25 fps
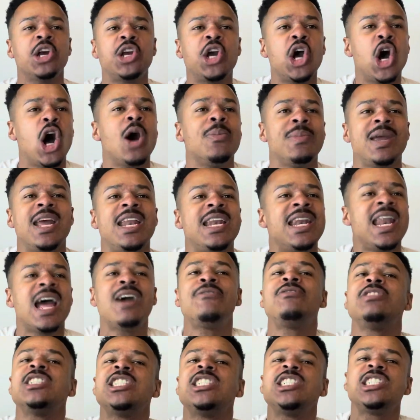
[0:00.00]
come. It
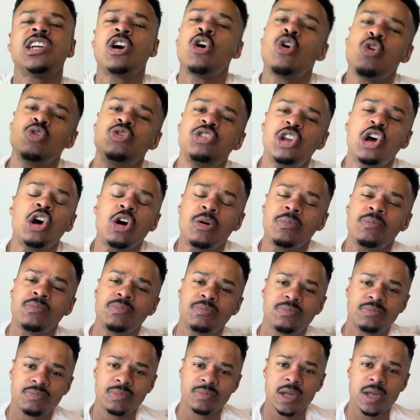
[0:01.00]
never showed up.